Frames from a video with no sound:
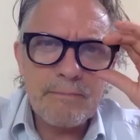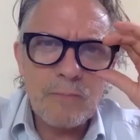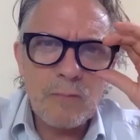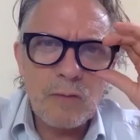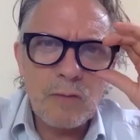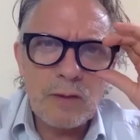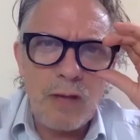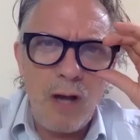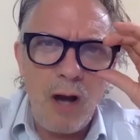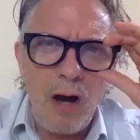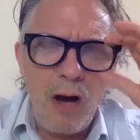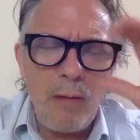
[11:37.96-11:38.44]

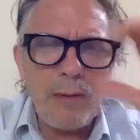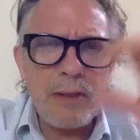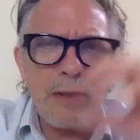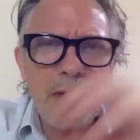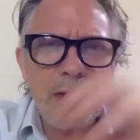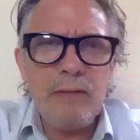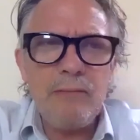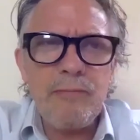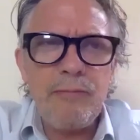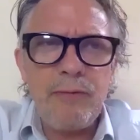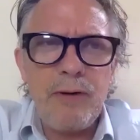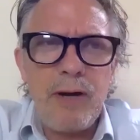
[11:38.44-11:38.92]
comedy
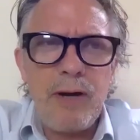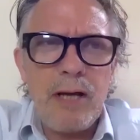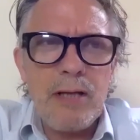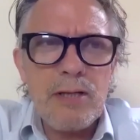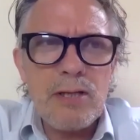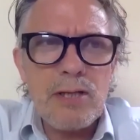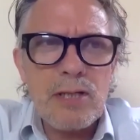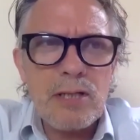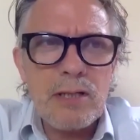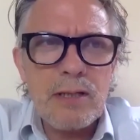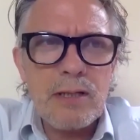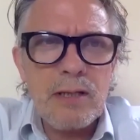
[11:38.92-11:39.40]
in
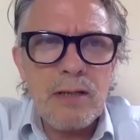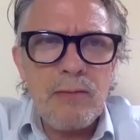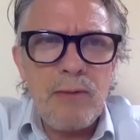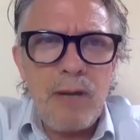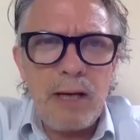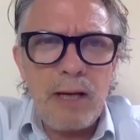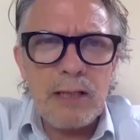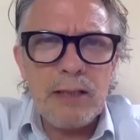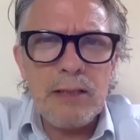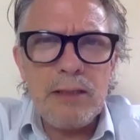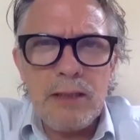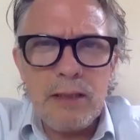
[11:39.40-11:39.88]
French. He
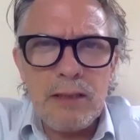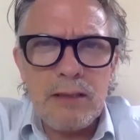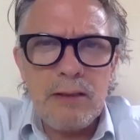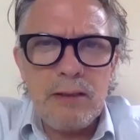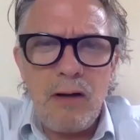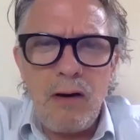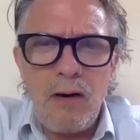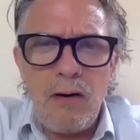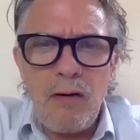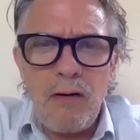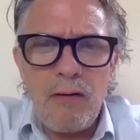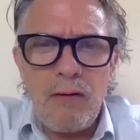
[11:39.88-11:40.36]
reckons he's
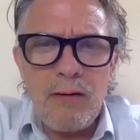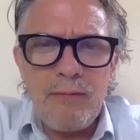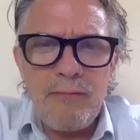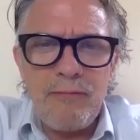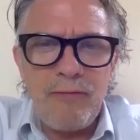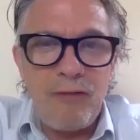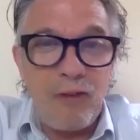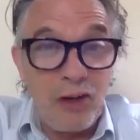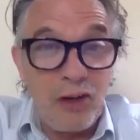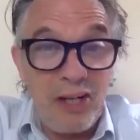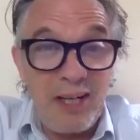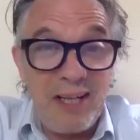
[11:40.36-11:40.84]
not
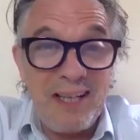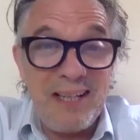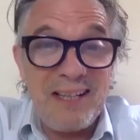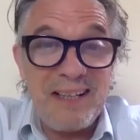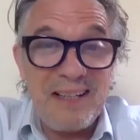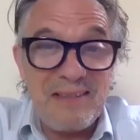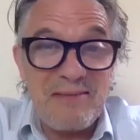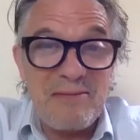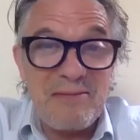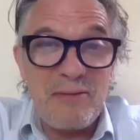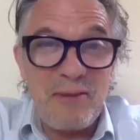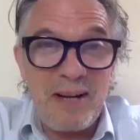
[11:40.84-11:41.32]
funny
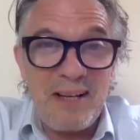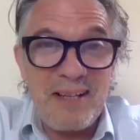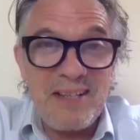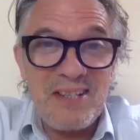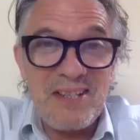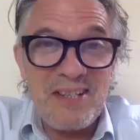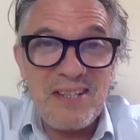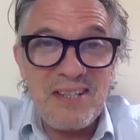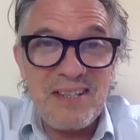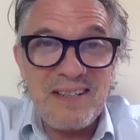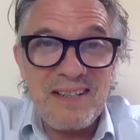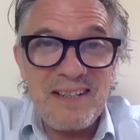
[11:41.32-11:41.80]
in
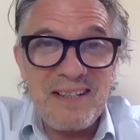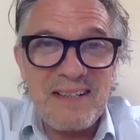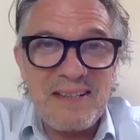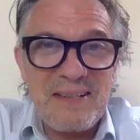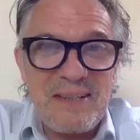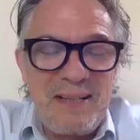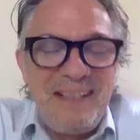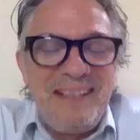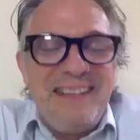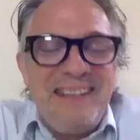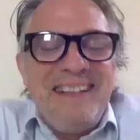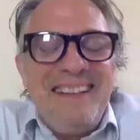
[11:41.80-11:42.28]
French,
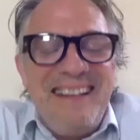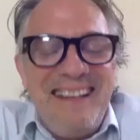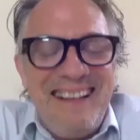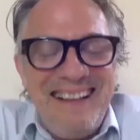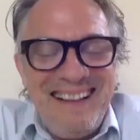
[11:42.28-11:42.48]
actually.